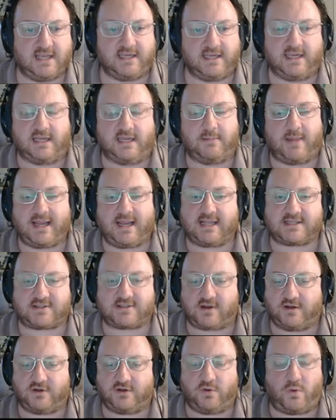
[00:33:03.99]
You're going to make it
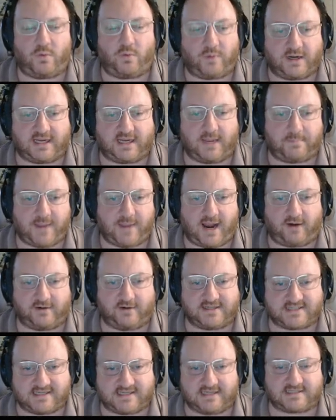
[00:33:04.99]
so your Red Cap
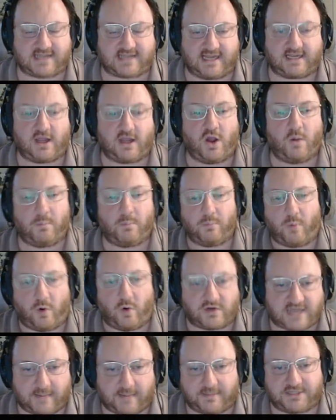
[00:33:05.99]
Poweries is going to take
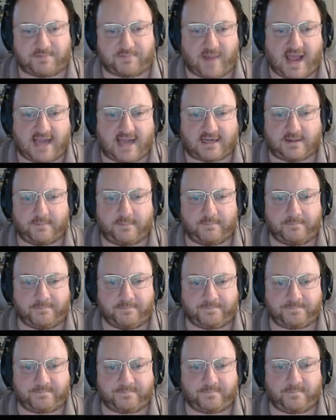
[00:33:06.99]
more damage back,
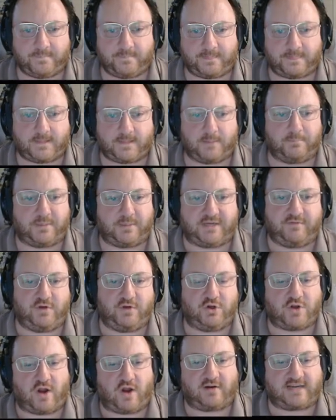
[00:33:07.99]
but if
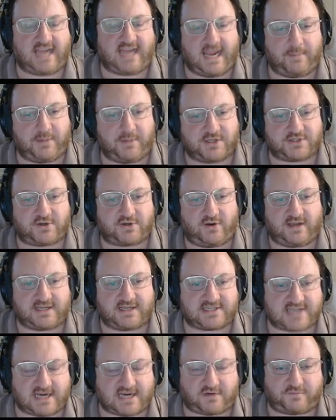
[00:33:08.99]
you don't care because you're going
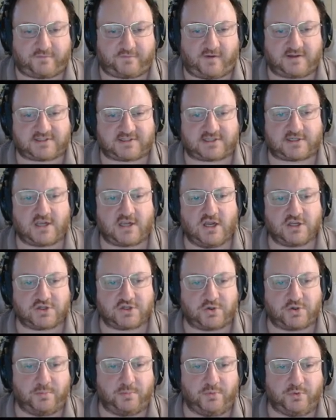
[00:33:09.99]
to sacrifice it
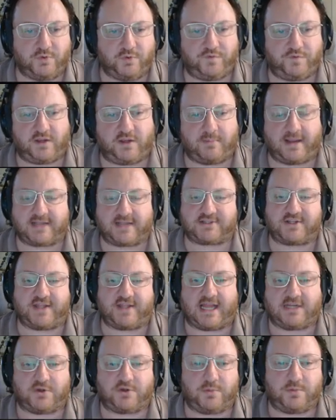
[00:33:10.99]
to remove, you can make it so
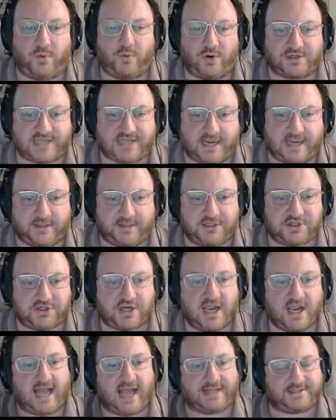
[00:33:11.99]
they do more damage,
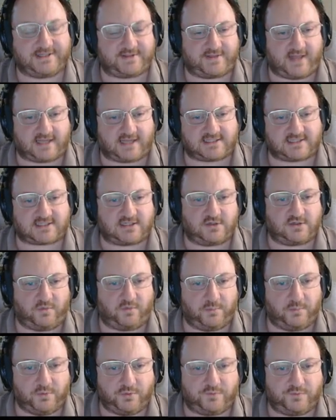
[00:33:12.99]
and thus can
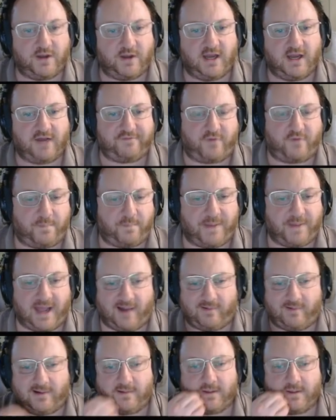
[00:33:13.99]
remove a 4
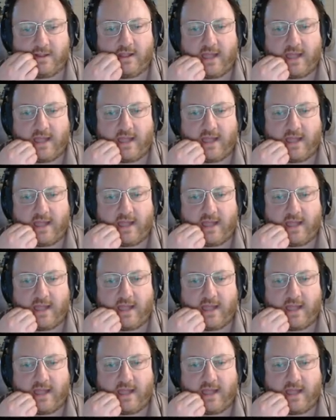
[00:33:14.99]
power.